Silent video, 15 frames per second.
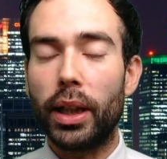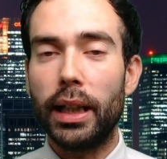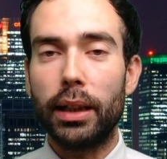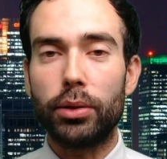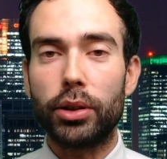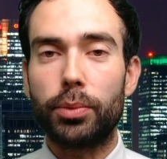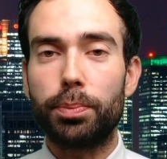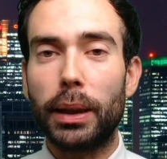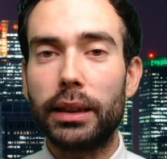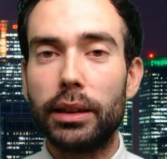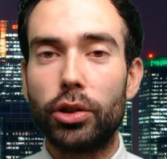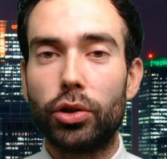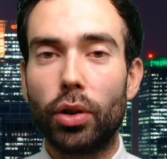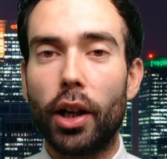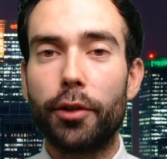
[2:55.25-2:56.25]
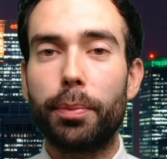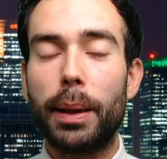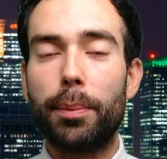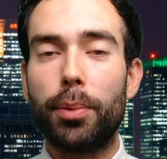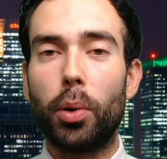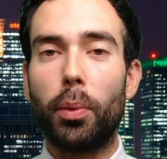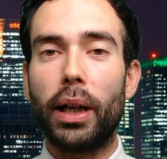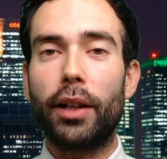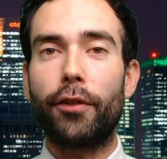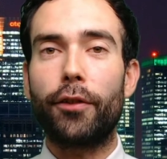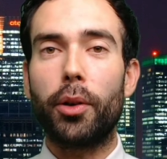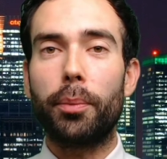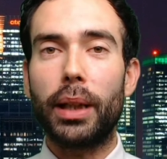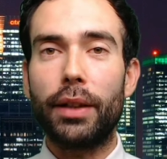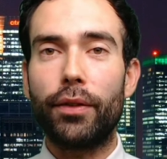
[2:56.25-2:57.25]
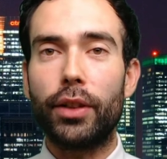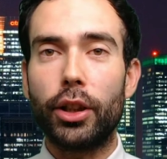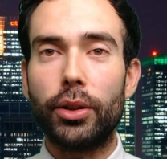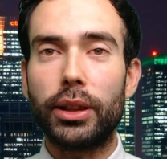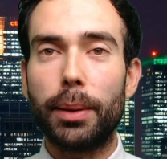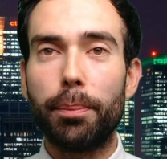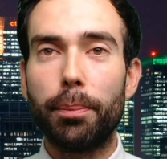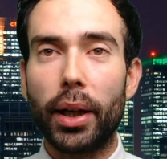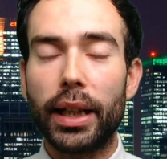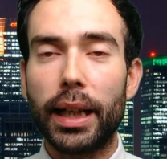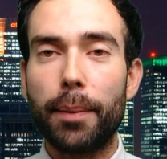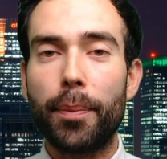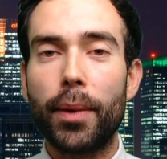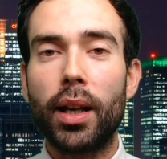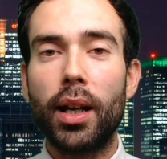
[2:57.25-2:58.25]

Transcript: It will just basically drive people away from even using money.